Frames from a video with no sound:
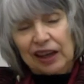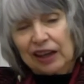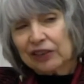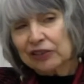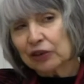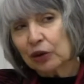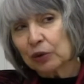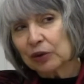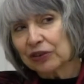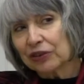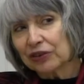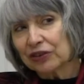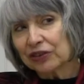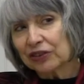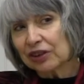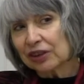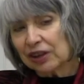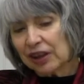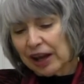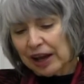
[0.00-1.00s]
So, is this
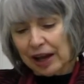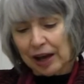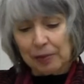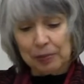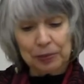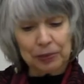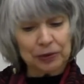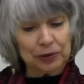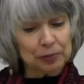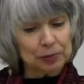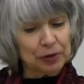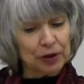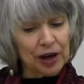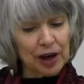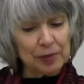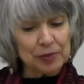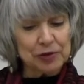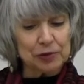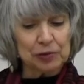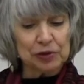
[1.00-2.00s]
collapse
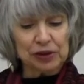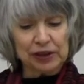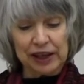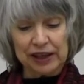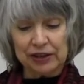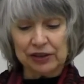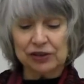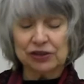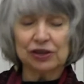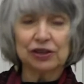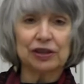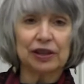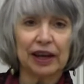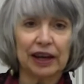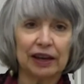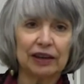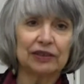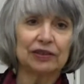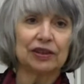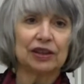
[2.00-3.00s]
perhaps related to
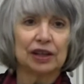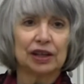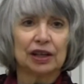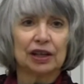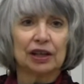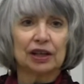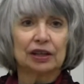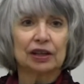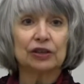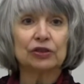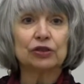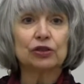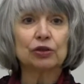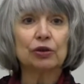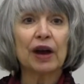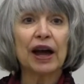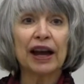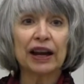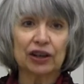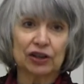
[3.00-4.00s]
that
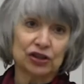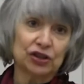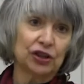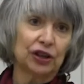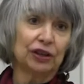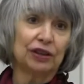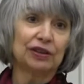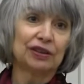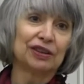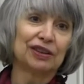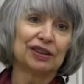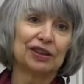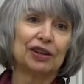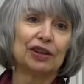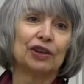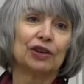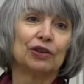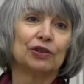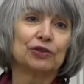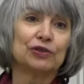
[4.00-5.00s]
contraction
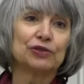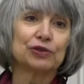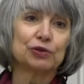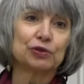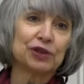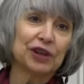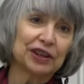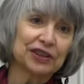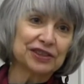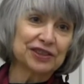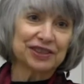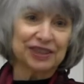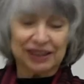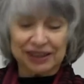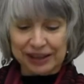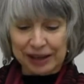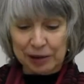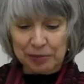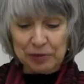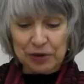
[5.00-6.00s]

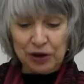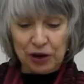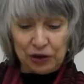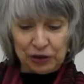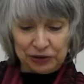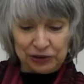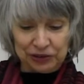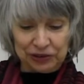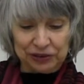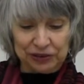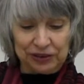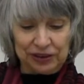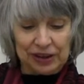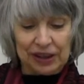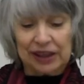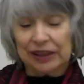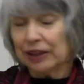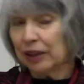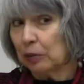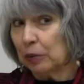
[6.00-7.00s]
sunestalmenos
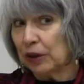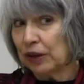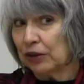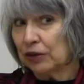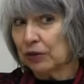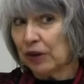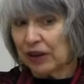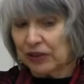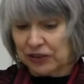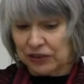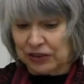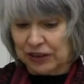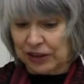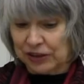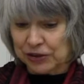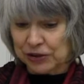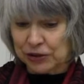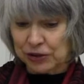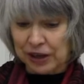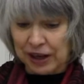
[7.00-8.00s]
that we addressed
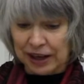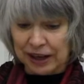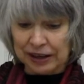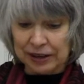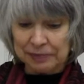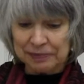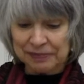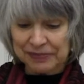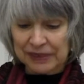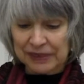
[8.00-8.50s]
yesterday,